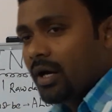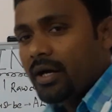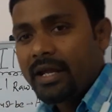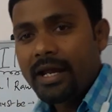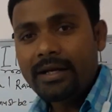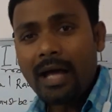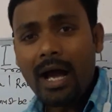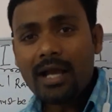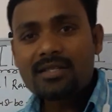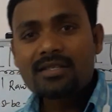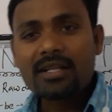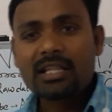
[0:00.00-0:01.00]
Data
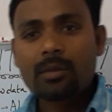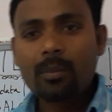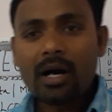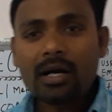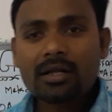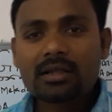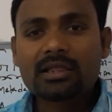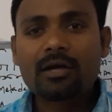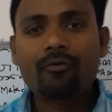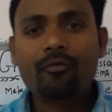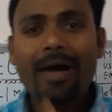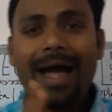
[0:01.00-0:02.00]
is nothing but
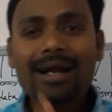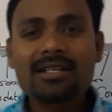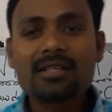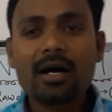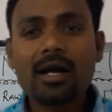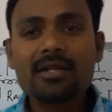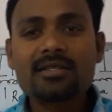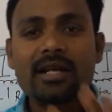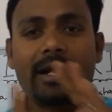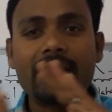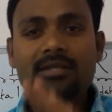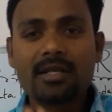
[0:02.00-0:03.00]
the facts or
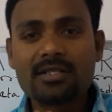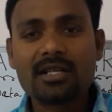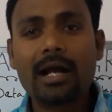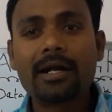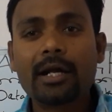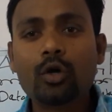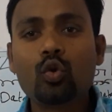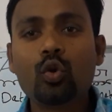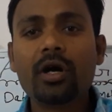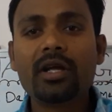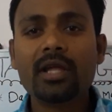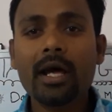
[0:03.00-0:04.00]
statistics collected
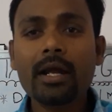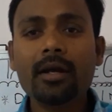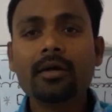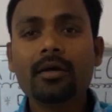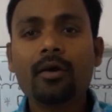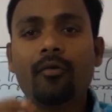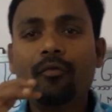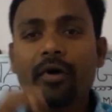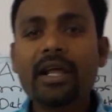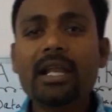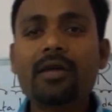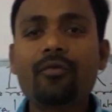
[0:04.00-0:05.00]
together for
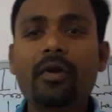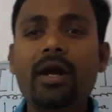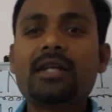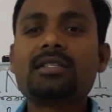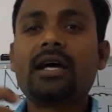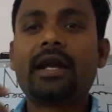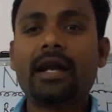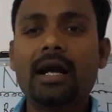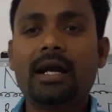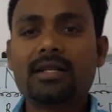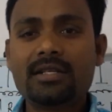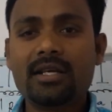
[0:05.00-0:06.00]
a reference or
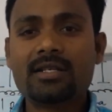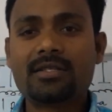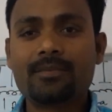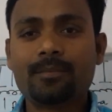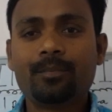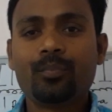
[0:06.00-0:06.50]
analysis,